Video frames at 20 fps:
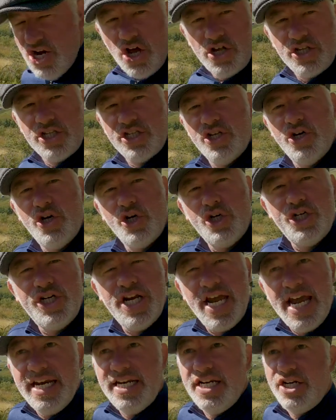not so
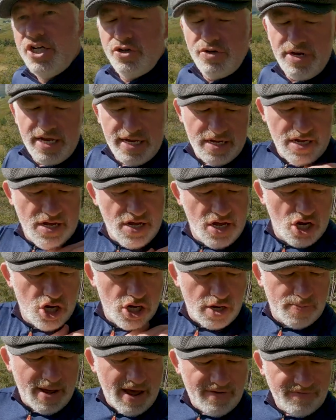shady tree.
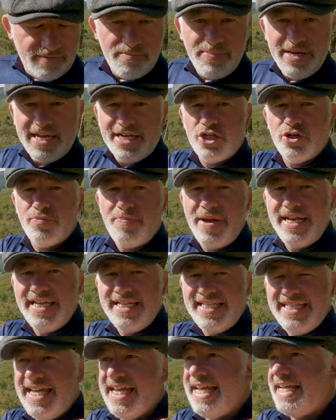Hope I haven't picked up
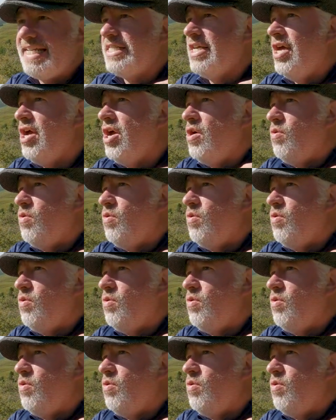any ticks